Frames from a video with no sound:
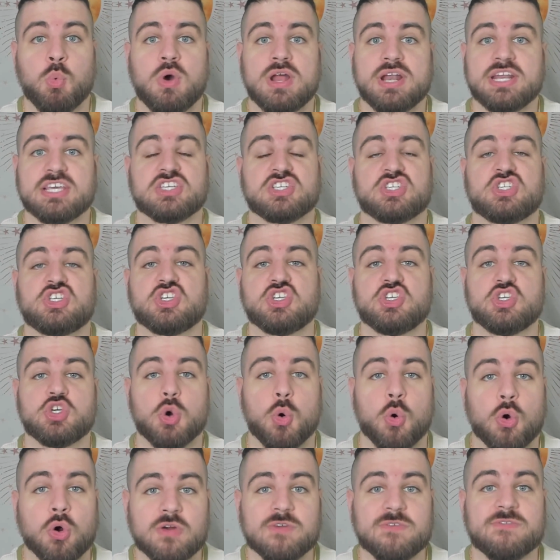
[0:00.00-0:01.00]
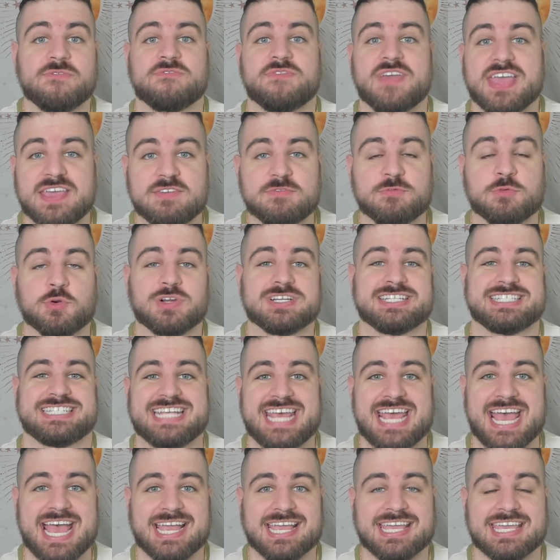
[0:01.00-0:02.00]
what is your favorite
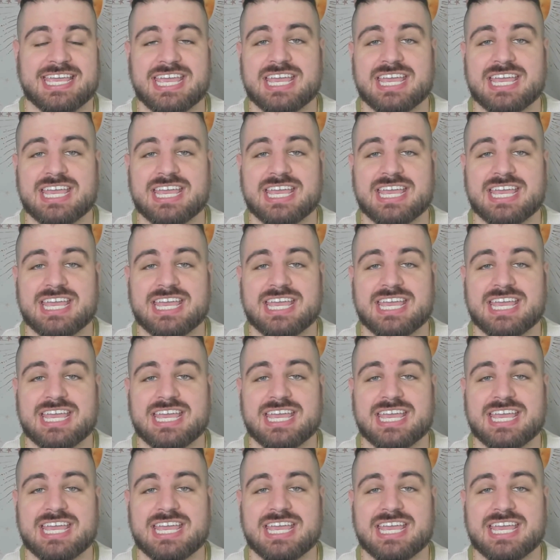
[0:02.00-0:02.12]
deck